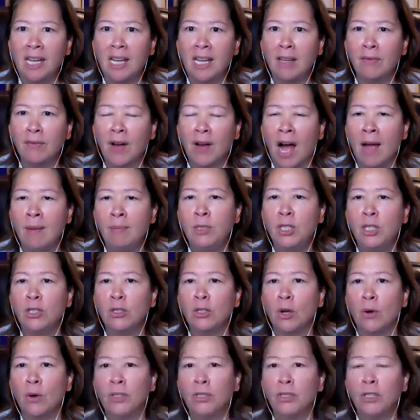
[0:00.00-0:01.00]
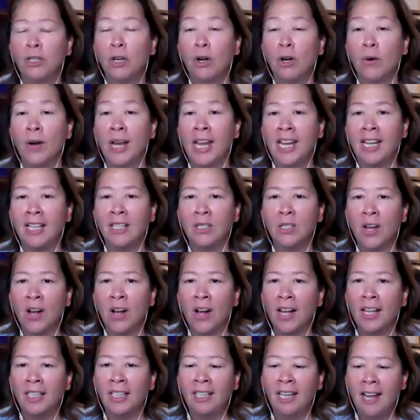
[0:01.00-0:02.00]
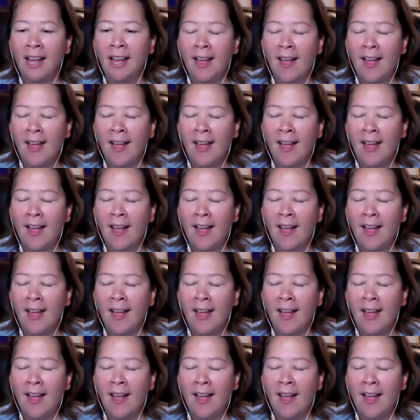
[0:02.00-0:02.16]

if I'm just going to go hands on